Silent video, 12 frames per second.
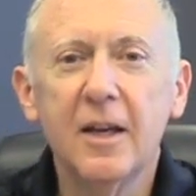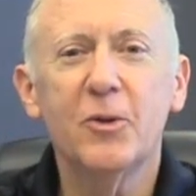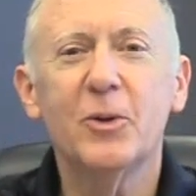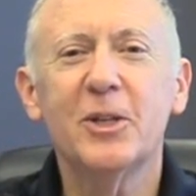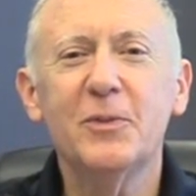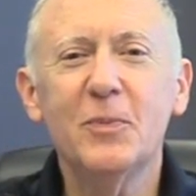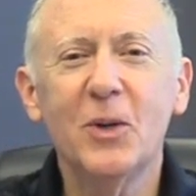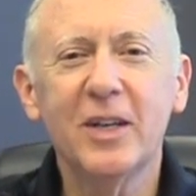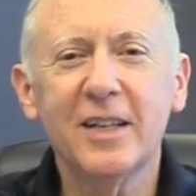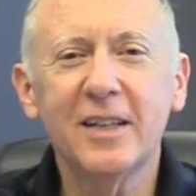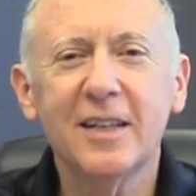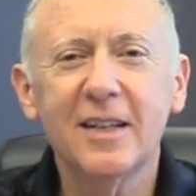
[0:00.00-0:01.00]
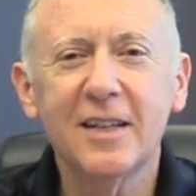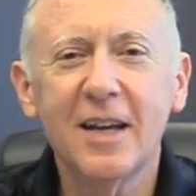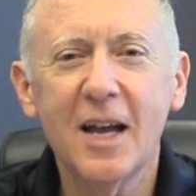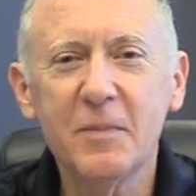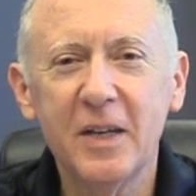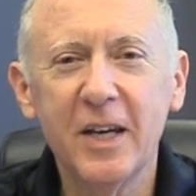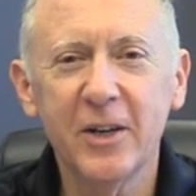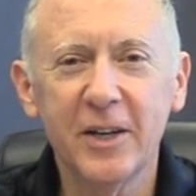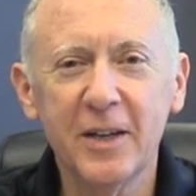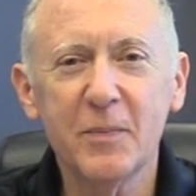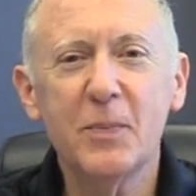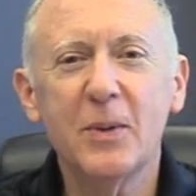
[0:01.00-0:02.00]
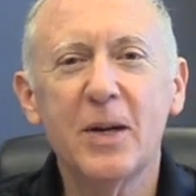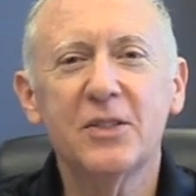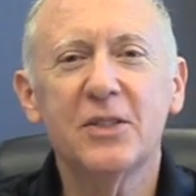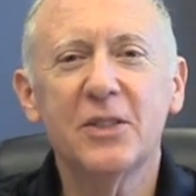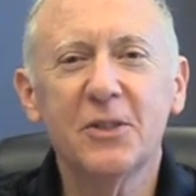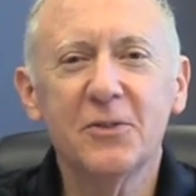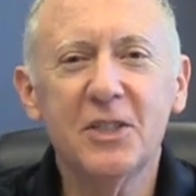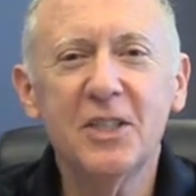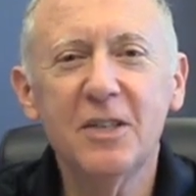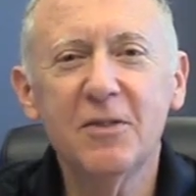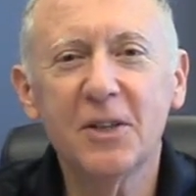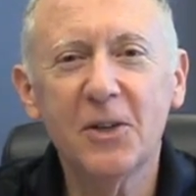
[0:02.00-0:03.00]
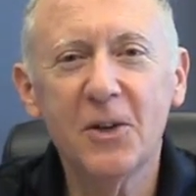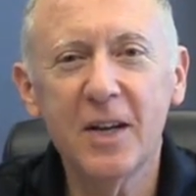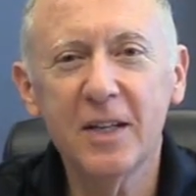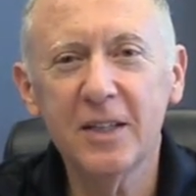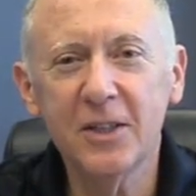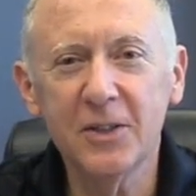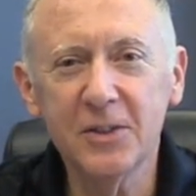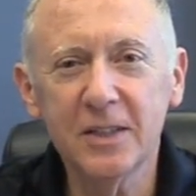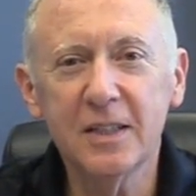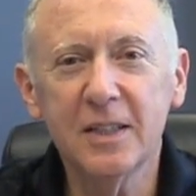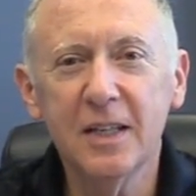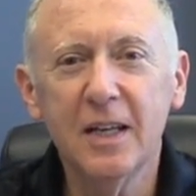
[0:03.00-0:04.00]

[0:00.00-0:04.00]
Well, good morning. I'm Gary. I'm president of Achieva Credit Union.